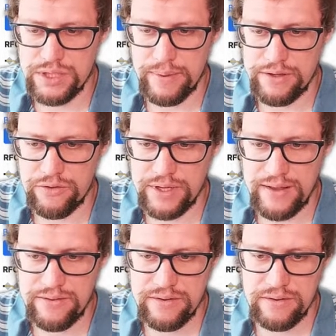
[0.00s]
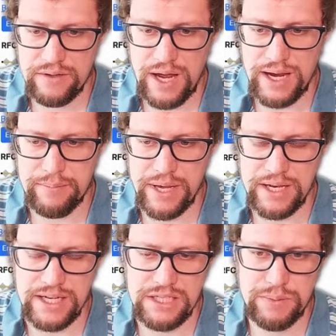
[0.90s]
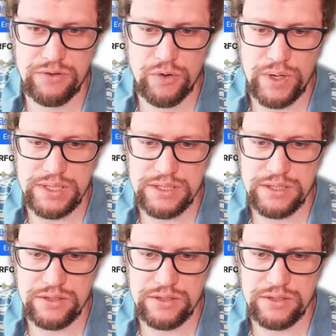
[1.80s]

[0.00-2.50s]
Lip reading: the method get, I can make an HTTP request.